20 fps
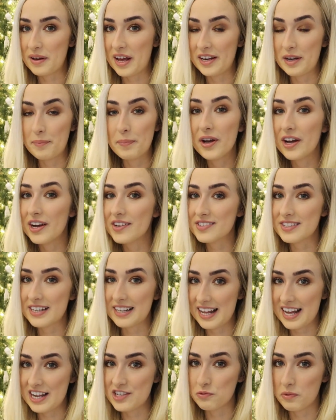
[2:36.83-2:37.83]
and a
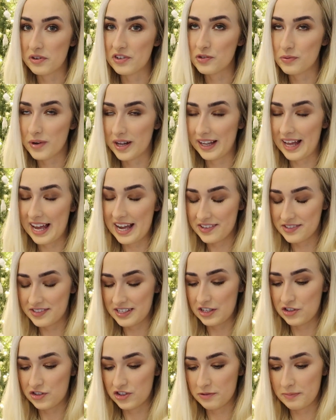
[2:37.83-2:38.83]
personalized one as well.
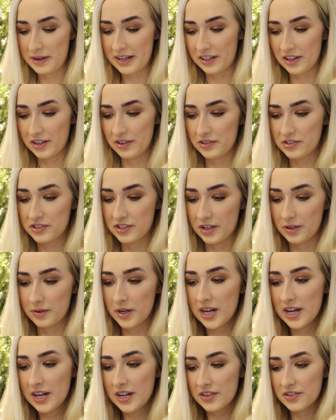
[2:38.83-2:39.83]
Etsy is just my go-to.